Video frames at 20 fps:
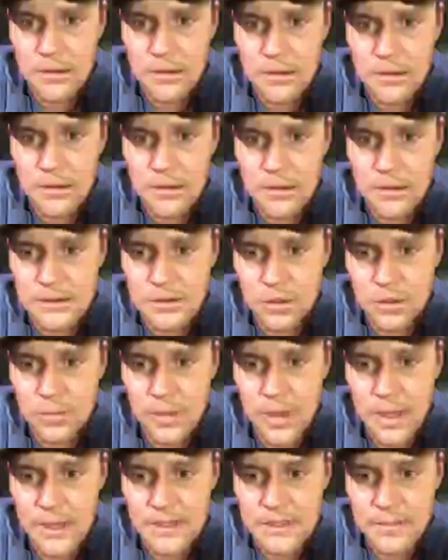it's so
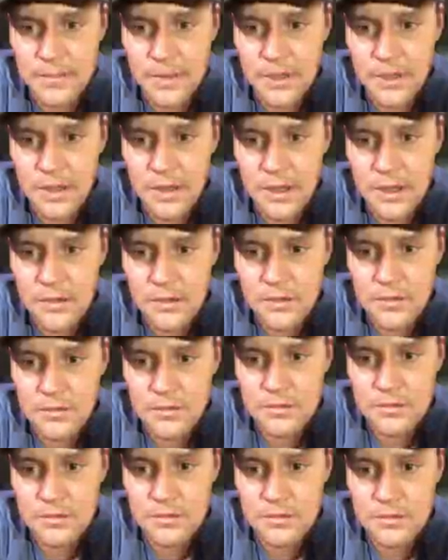bad. Is it better now?
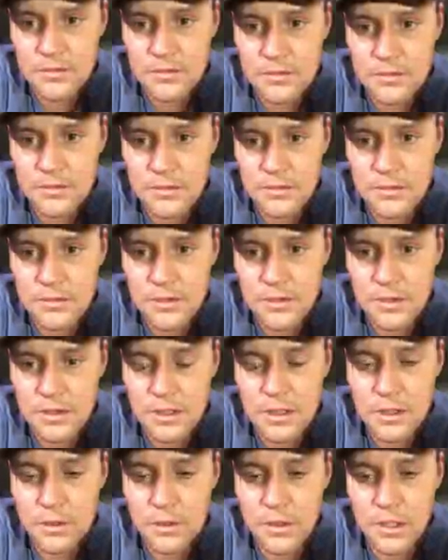
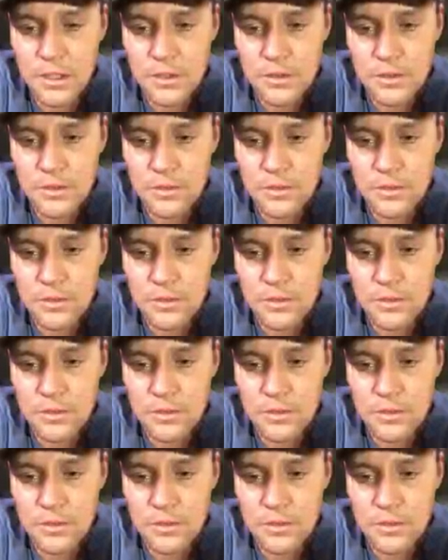Hello, hello.